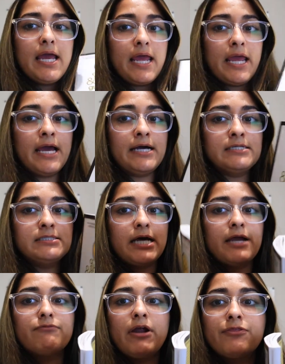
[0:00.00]
And
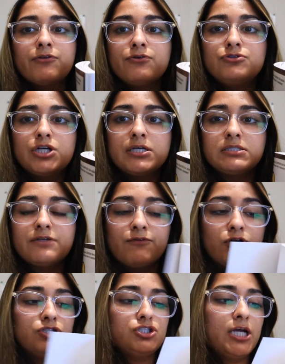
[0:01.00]
I read through just the
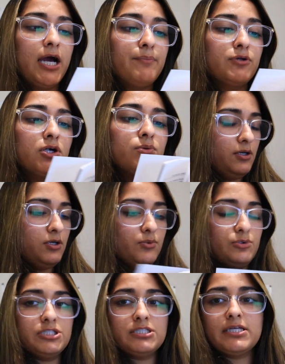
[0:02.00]
first chapter,
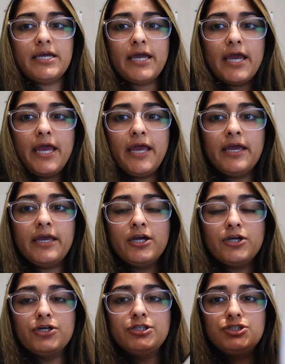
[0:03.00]
which is like
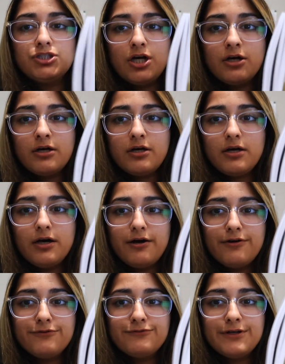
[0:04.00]
a good chunk
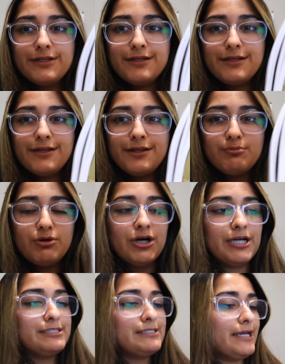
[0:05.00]
of the
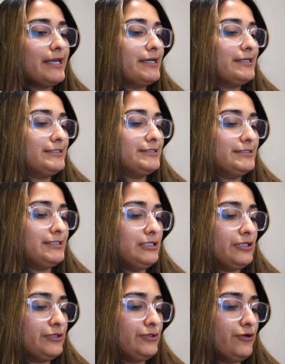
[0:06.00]
book. It's like a
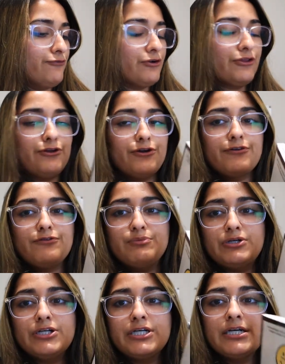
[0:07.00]
little over a third of the
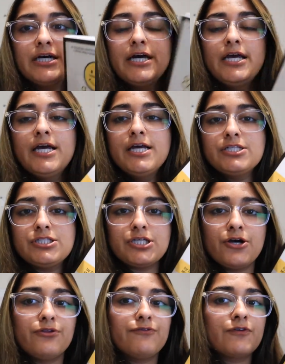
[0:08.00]
book.
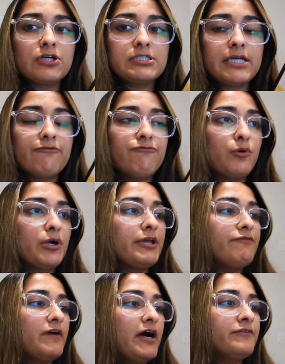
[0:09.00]
So the first like
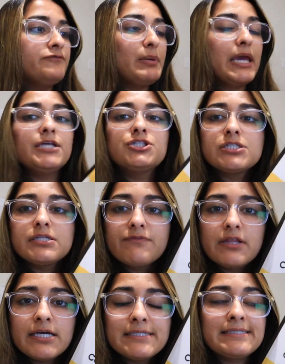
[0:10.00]
forty-five pages of
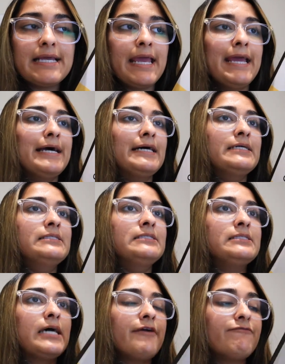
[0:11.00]
this,
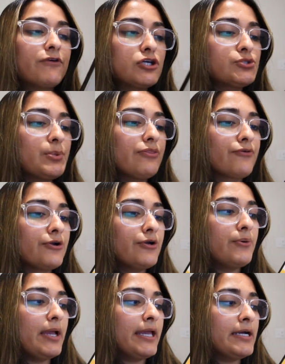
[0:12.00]
and I first went
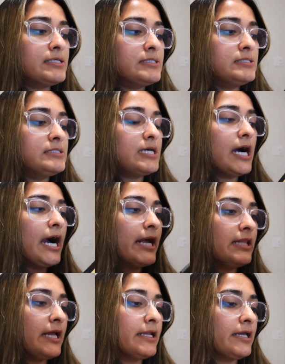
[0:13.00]
through and
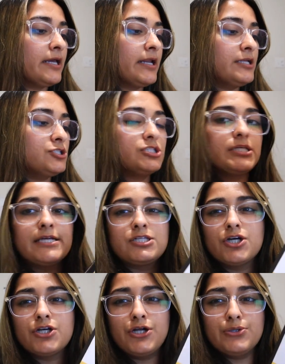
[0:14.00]
highlighted and just like
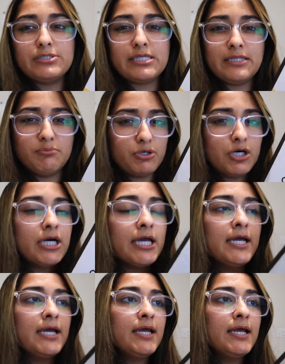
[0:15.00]
took notes in the book.